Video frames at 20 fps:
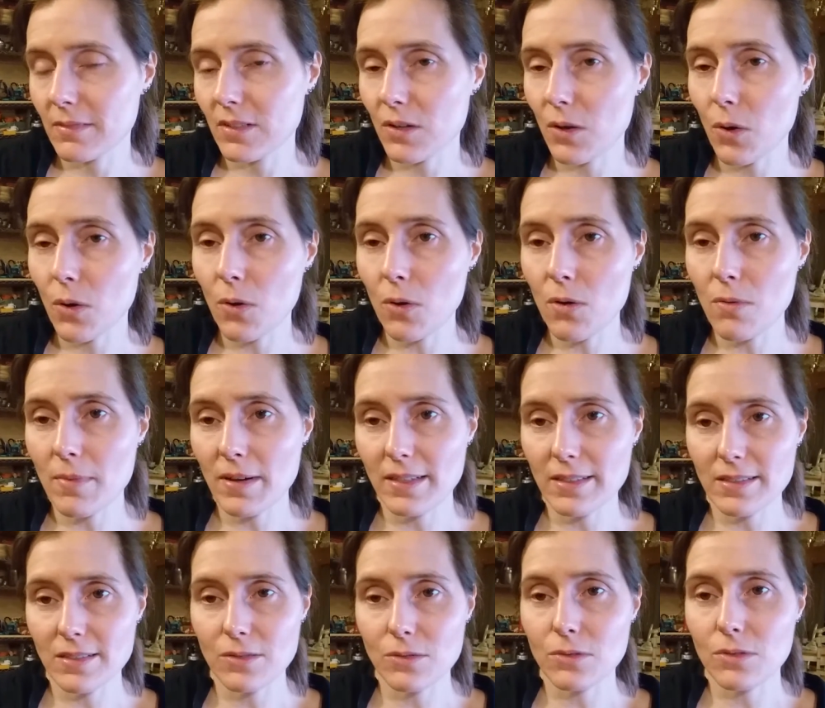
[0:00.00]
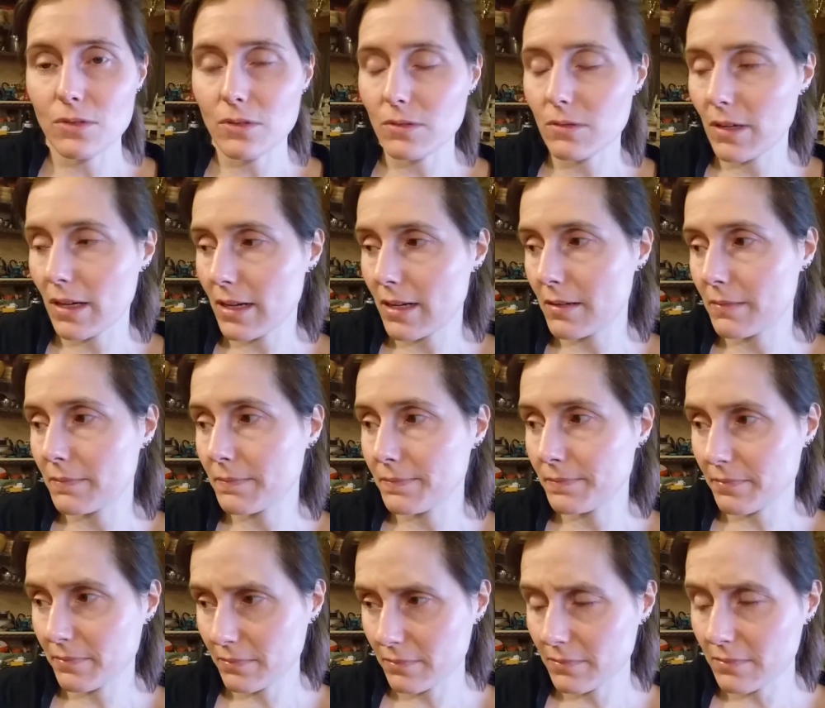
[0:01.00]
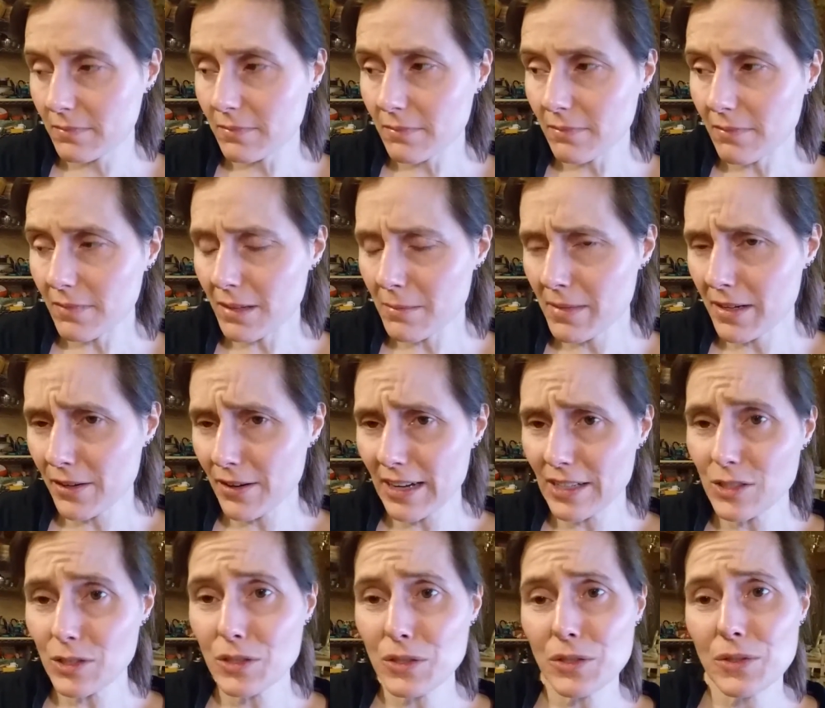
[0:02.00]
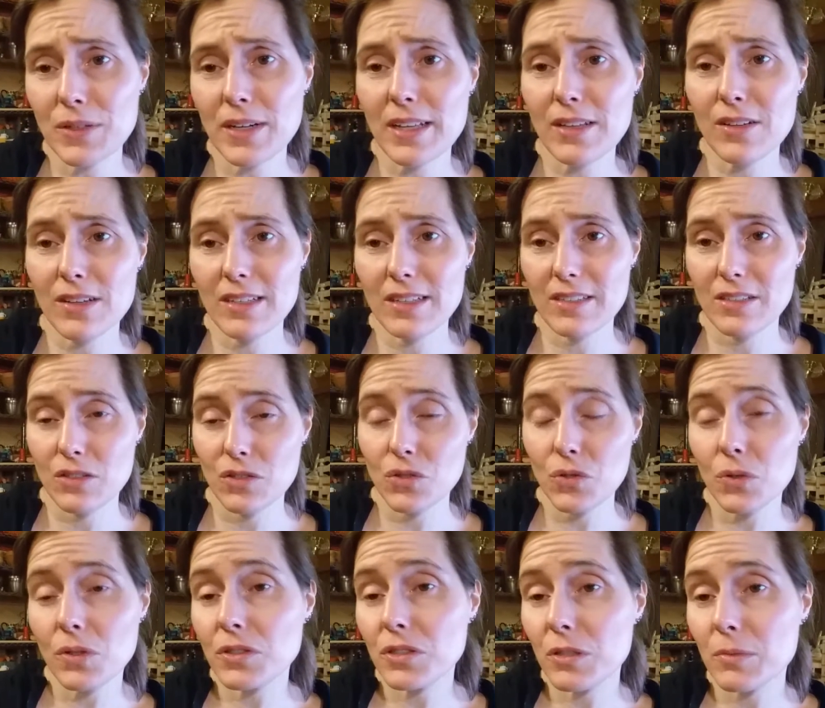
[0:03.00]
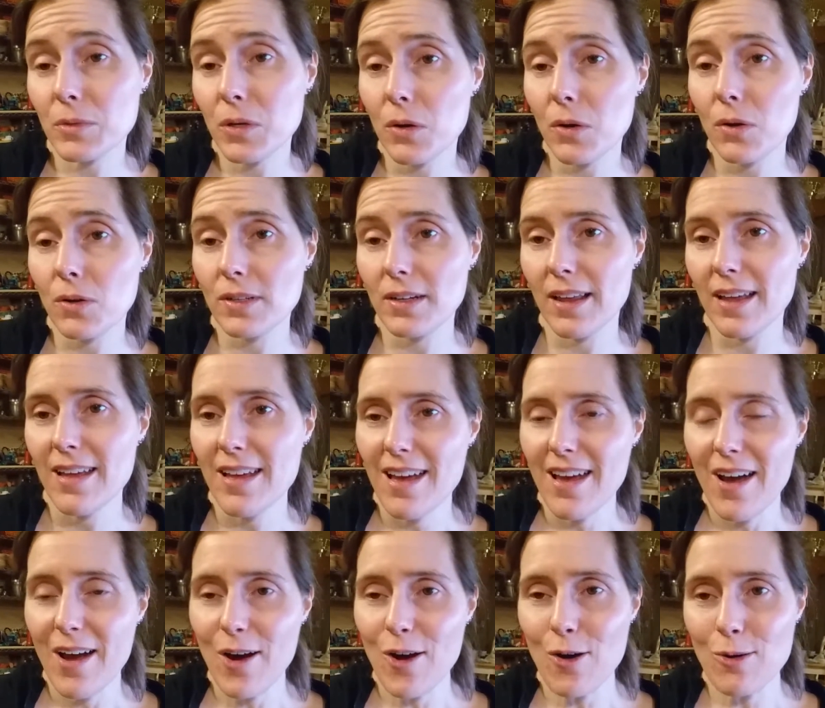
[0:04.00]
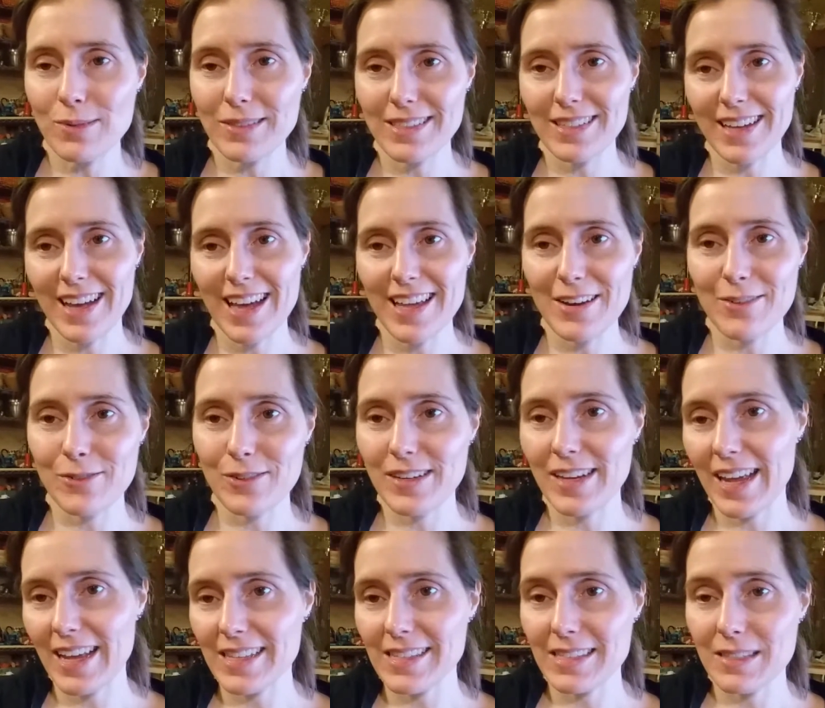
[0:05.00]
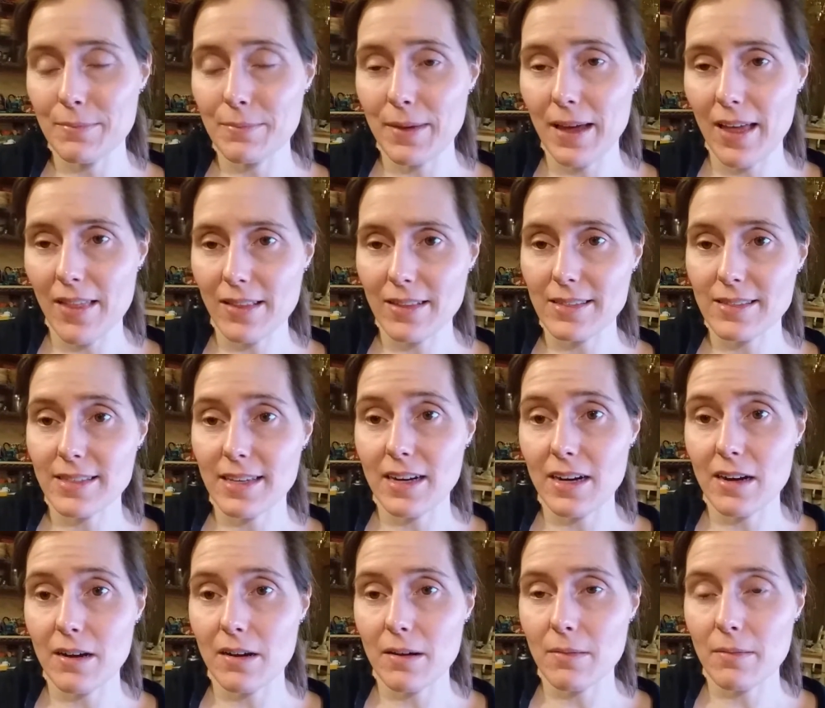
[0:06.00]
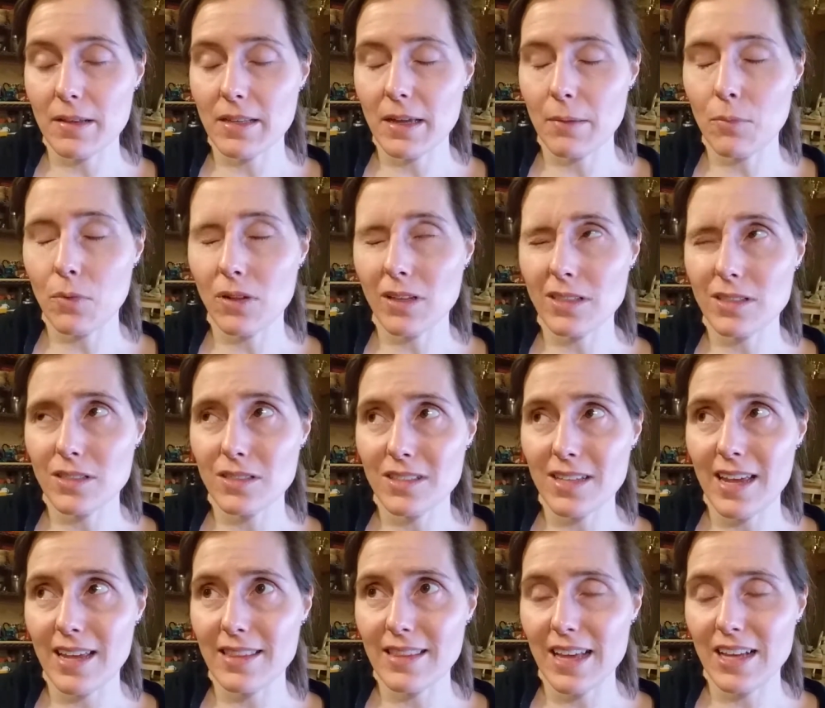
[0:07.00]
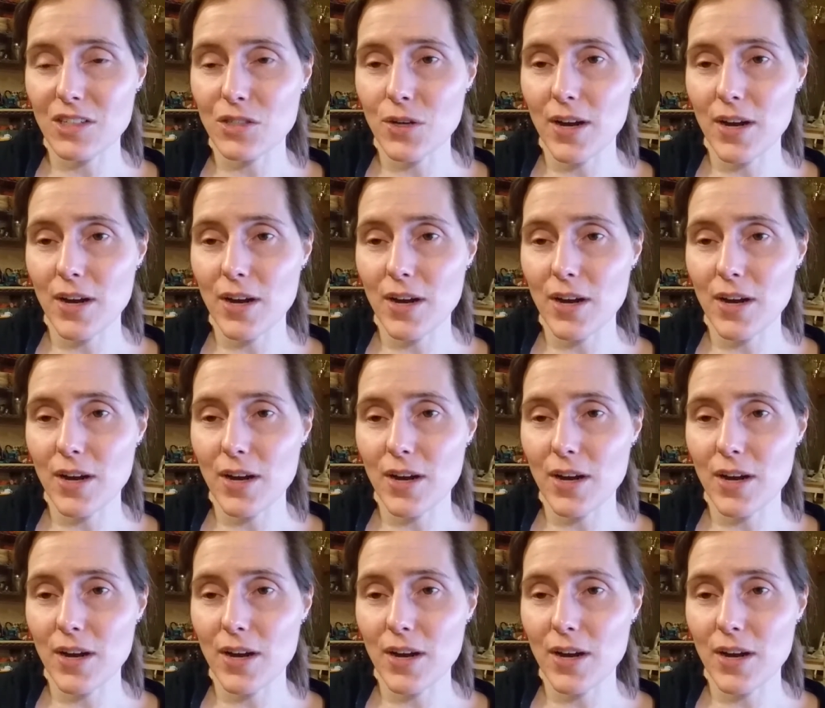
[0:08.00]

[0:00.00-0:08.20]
goal, my school, my graduate degree, I look at it as a short-term goal, and I hope to kind of regain some balance there, and I'm willing to take that